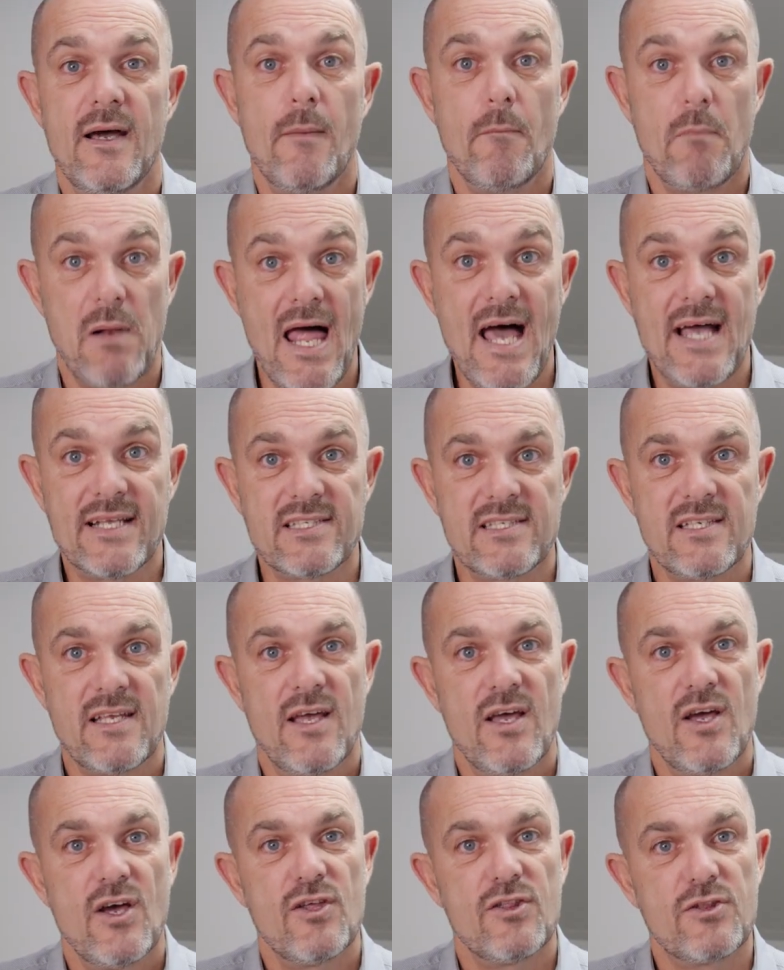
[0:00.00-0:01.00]
plus
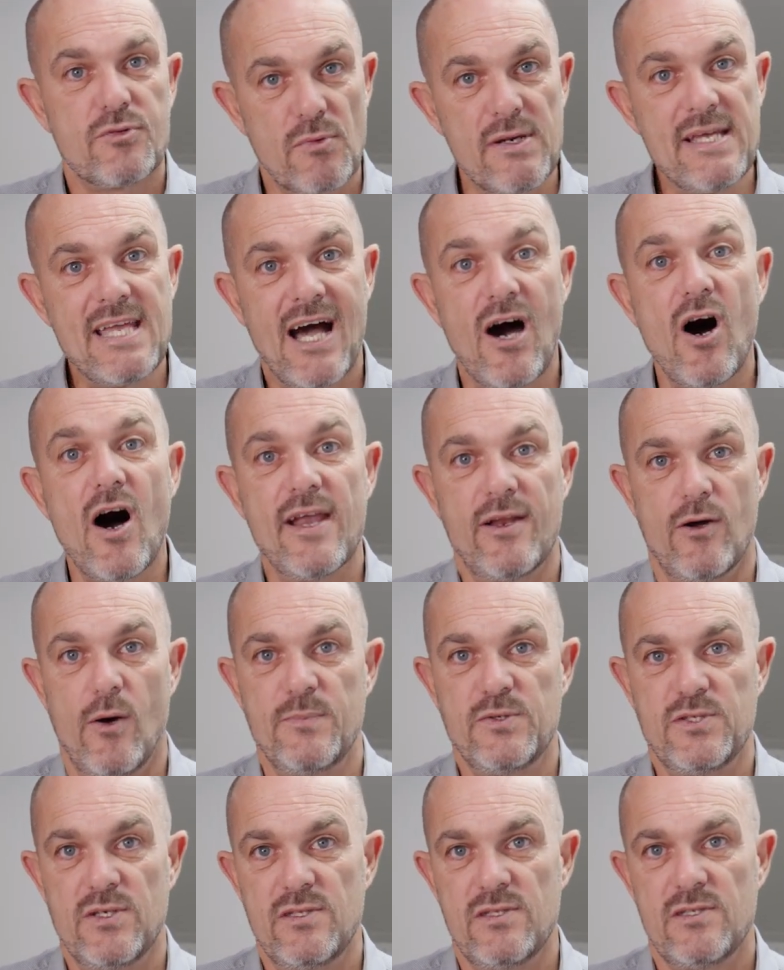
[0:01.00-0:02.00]
3 height
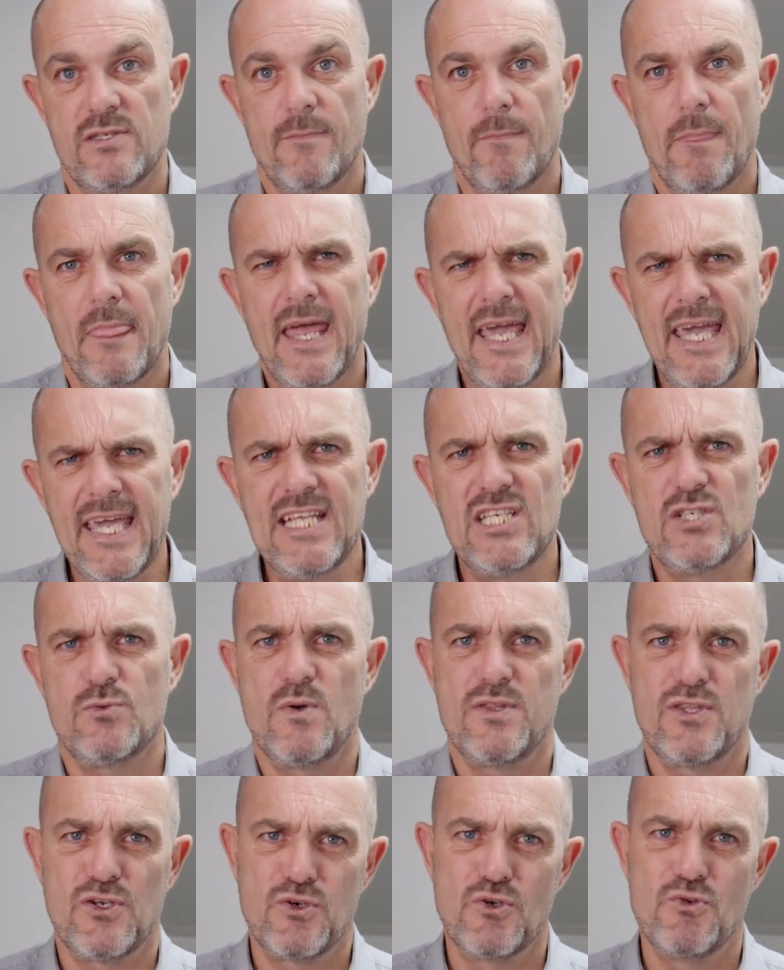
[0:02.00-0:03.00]
options, each
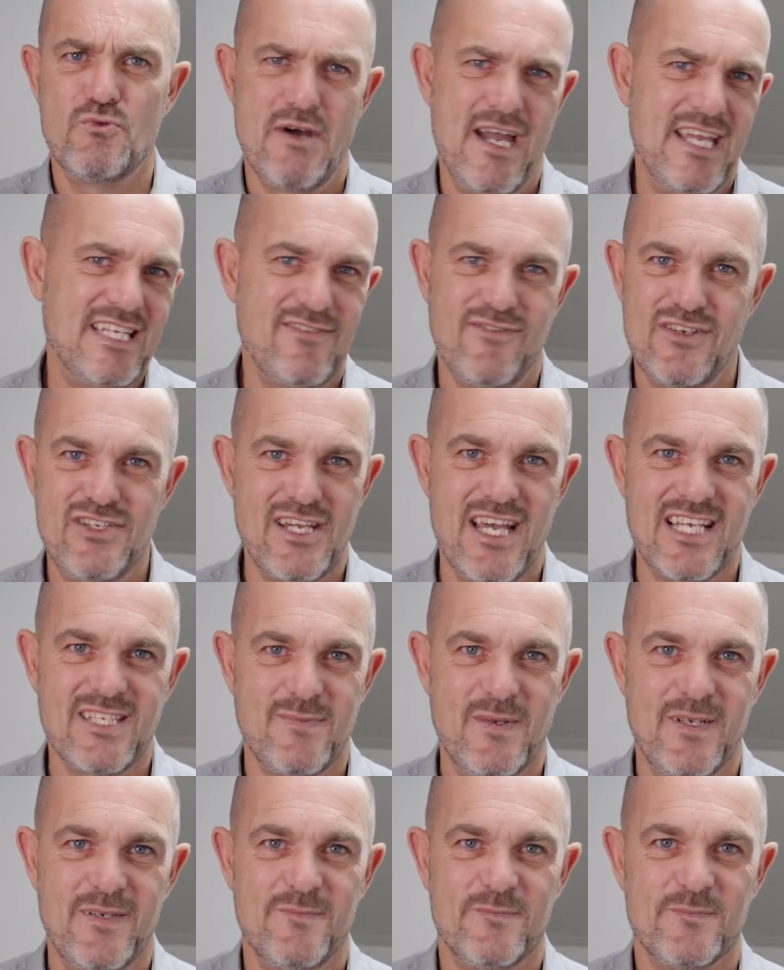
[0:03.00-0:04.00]
with a good range of
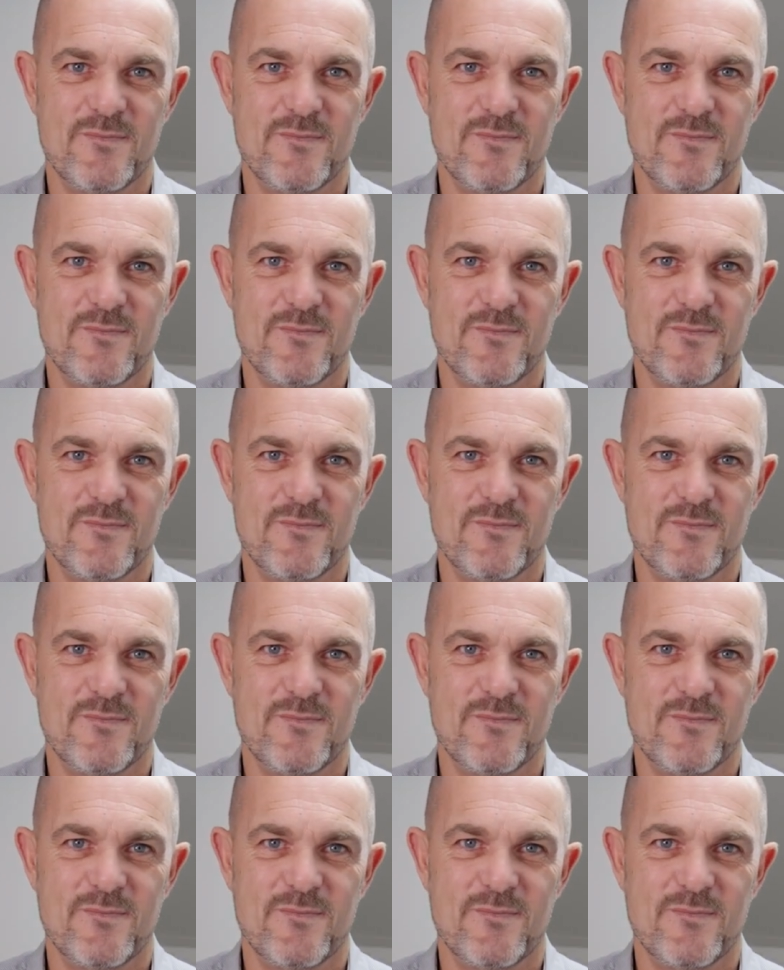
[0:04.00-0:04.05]
adjustment.